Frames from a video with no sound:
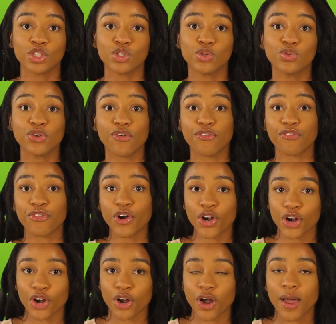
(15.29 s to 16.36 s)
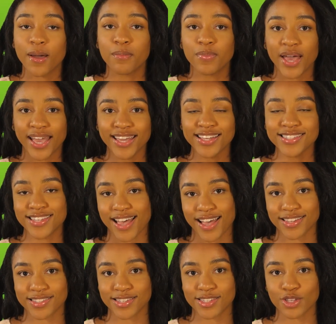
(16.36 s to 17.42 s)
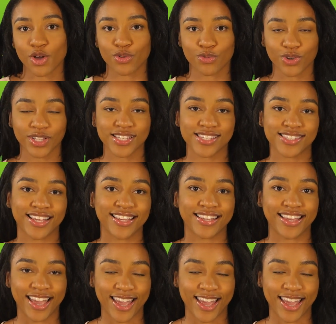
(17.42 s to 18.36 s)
to defer paying taxes on real estate